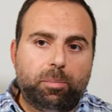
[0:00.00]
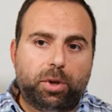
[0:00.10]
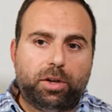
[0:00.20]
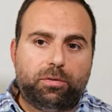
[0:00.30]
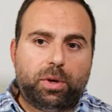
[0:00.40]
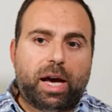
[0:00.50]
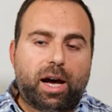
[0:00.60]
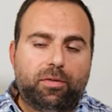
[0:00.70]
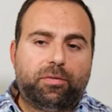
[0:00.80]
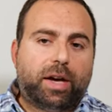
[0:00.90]
but if you
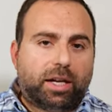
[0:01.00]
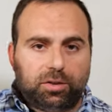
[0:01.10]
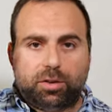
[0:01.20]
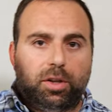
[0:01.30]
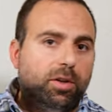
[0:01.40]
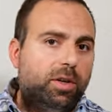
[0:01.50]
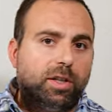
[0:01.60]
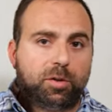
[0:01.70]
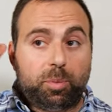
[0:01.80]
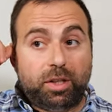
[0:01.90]
have faster
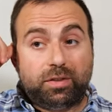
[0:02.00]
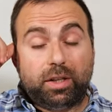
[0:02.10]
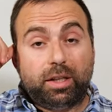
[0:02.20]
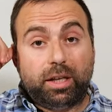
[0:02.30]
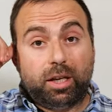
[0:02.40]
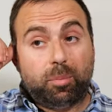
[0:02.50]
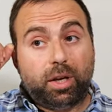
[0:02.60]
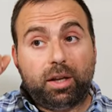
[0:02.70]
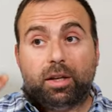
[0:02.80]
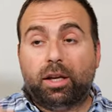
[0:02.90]
internet speeds than
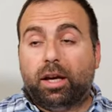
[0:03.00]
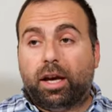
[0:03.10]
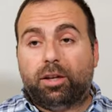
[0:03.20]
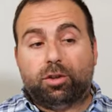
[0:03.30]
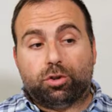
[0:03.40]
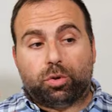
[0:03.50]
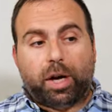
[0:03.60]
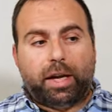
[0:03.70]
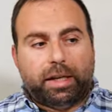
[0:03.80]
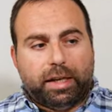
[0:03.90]
gigabit and you're
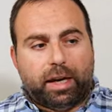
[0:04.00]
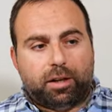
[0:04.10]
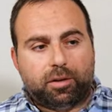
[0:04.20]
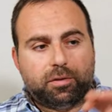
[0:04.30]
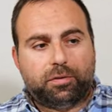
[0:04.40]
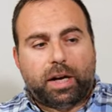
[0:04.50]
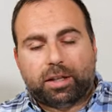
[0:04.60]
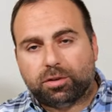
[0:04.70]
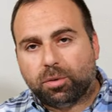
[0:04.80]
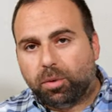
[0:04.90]
trying to get
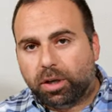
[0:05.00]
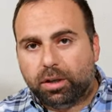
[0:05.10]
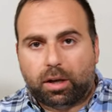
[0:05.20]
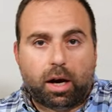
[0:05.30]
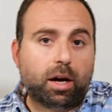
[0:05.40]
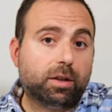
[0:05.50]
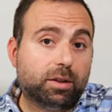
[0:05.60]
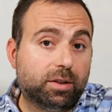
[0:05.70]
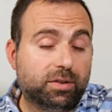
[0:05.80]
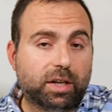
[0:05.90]
faster one
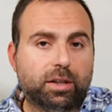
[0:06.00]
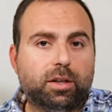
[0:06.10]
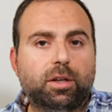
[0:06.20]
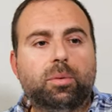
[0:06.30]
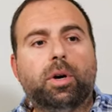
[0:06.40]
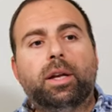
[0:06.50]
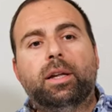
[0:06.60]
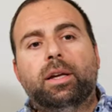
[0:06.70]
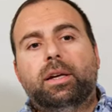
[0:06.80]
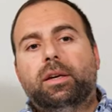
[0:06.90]
on the secondary one,